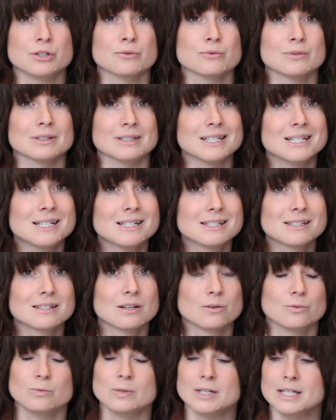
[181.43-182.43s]
you
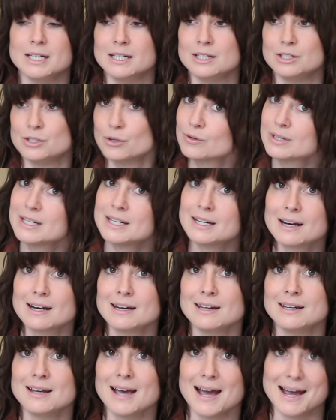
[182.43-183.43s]
release. We don't need
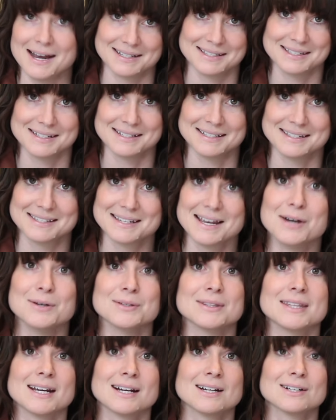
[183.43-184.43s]
any accidents
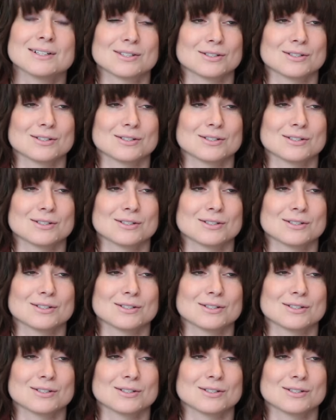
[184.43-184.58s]
out there,